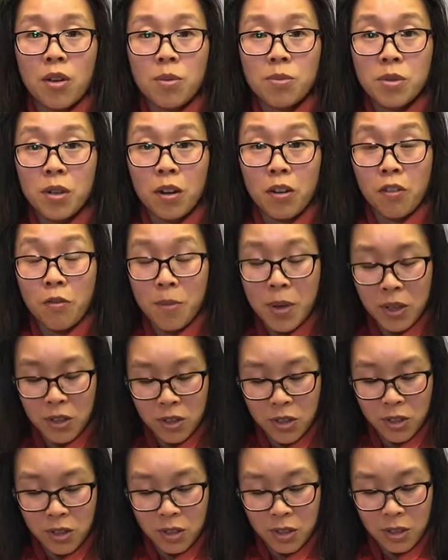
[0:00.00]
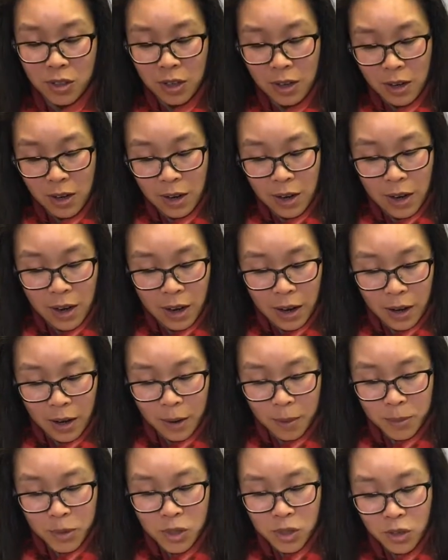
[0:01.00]
herbs that I've mentioned.
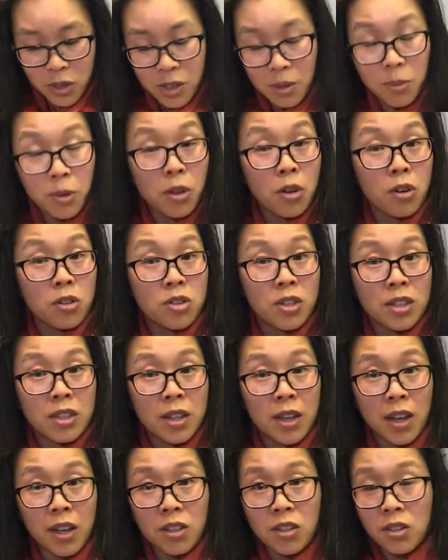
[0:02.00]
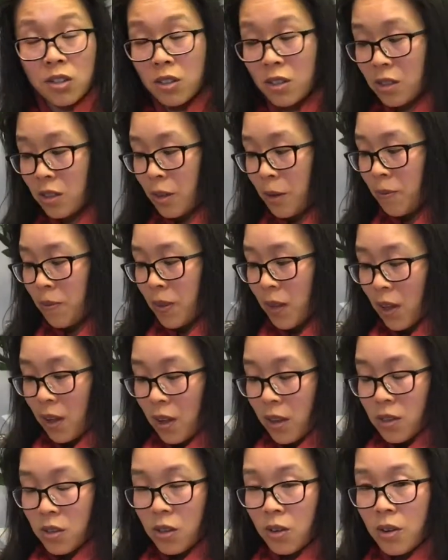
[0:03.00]
So some of the contraindications.
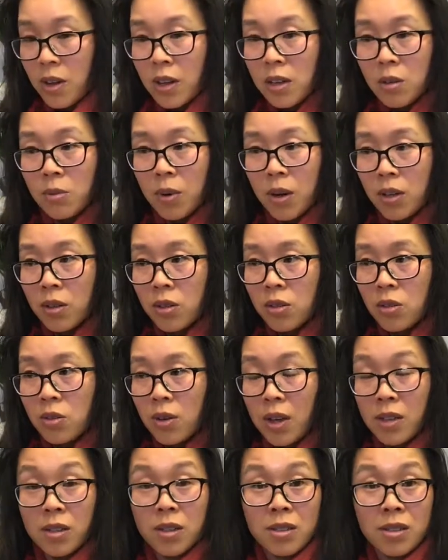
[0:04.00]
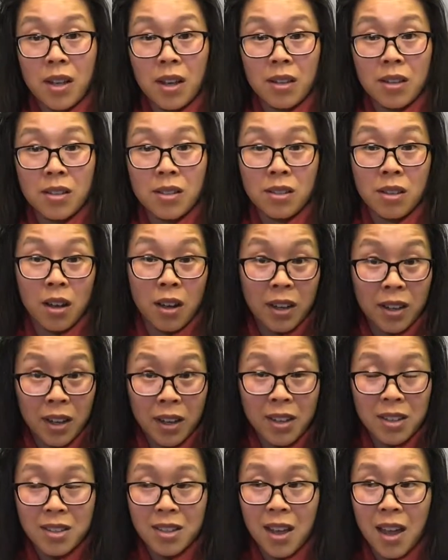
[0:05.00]
So anyone who has a
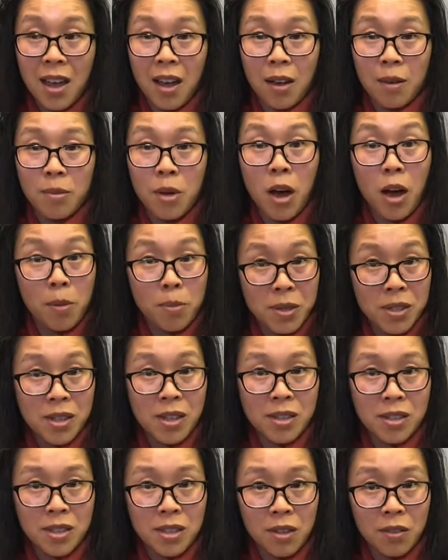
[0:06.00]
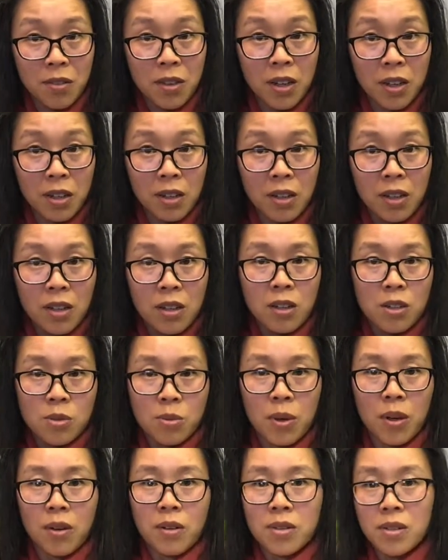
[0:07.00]
salicylate hypersensitivity as
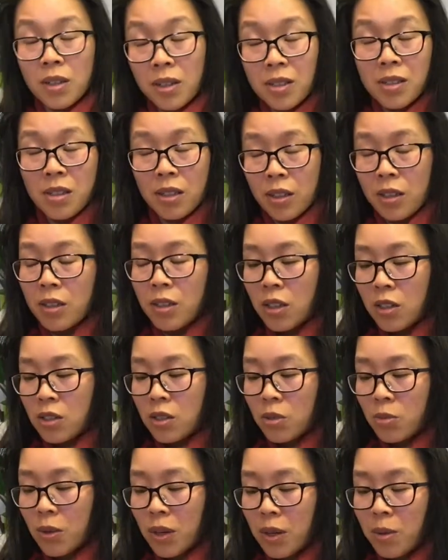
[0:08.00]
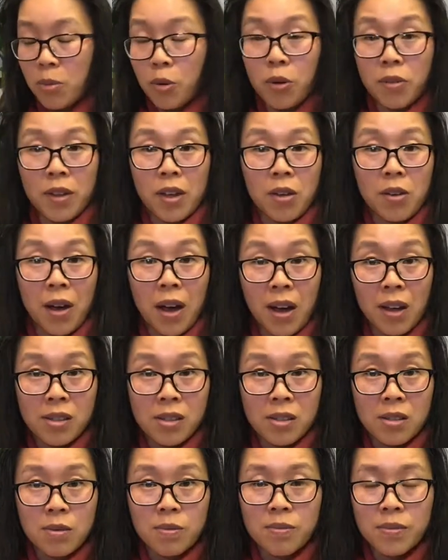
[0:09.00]
well, salicylate, it's really important that you ask
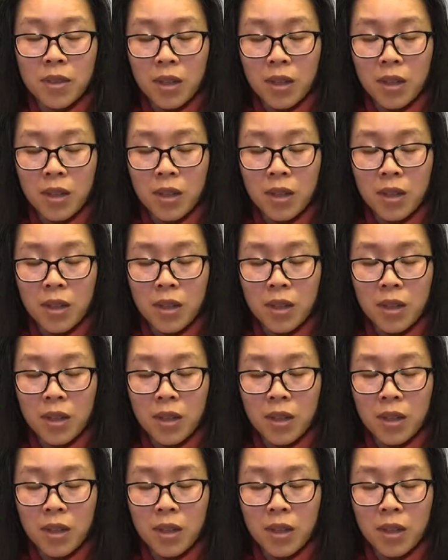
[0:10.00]
them,